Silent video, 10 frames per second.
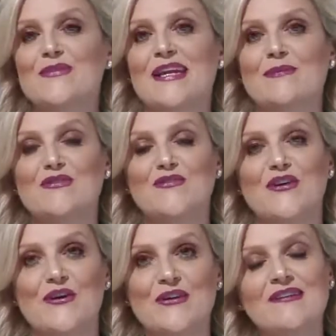My name's
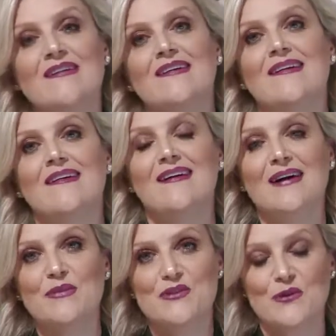Fiona,
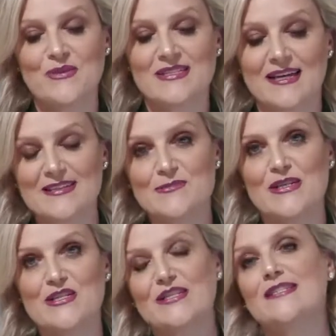I'm the Taubmans colour
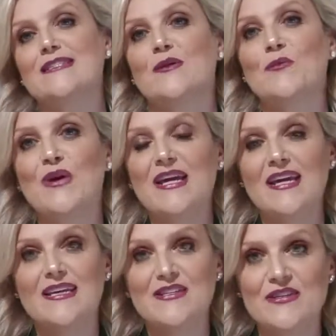specialist and we're
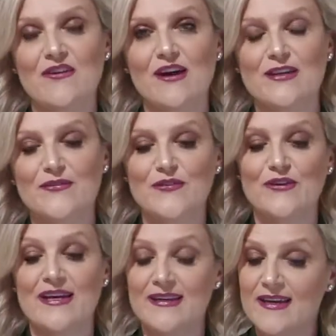here tonight for
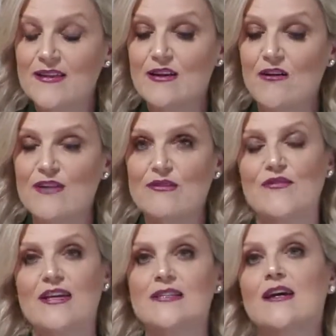another live
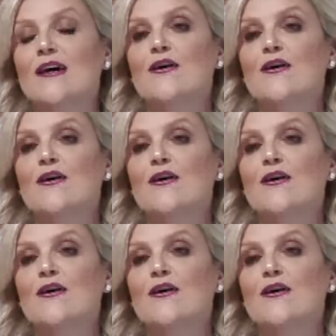event